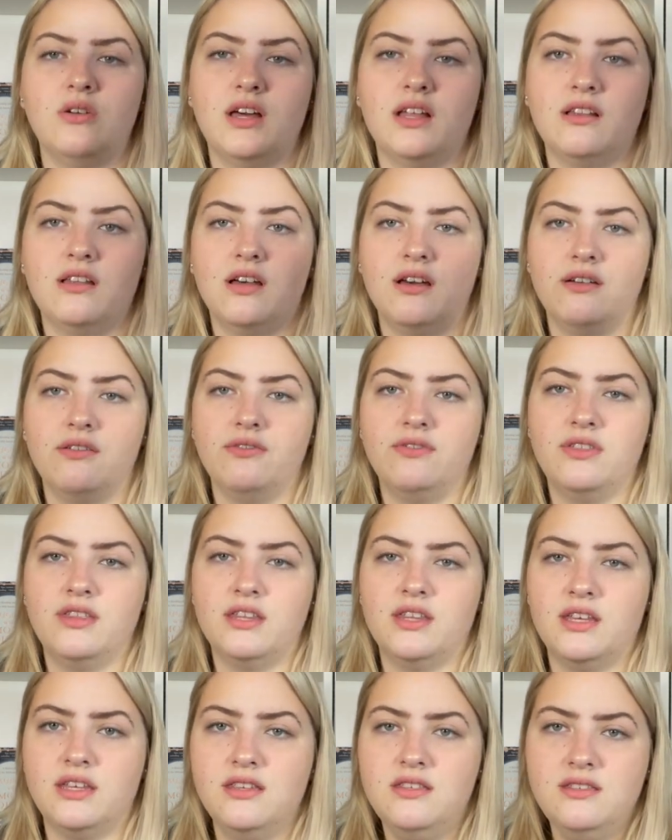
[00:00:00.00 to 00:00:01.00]
I love
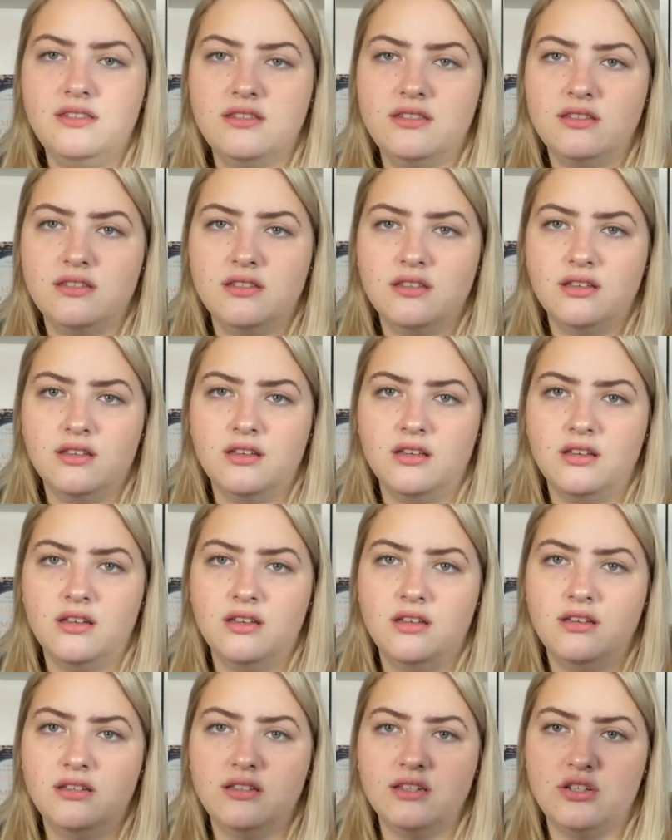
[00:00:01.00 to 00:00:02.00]
this
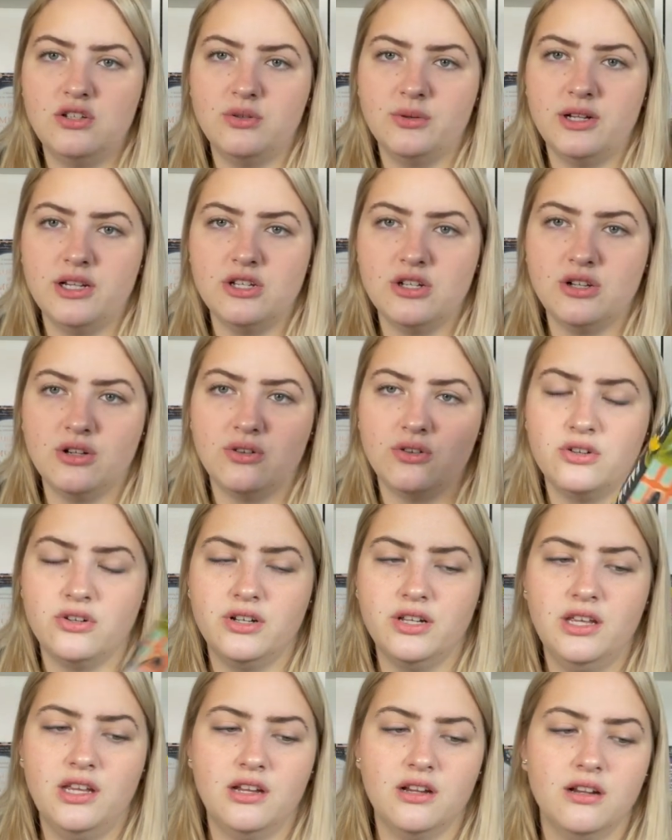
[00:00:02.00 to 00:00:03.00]
situation going on
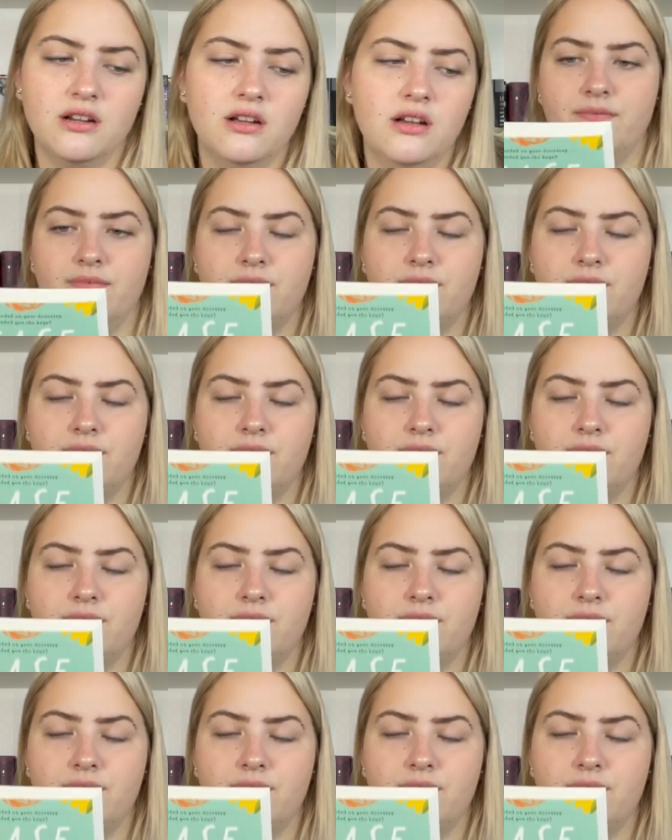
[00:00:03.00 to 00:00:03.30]
here.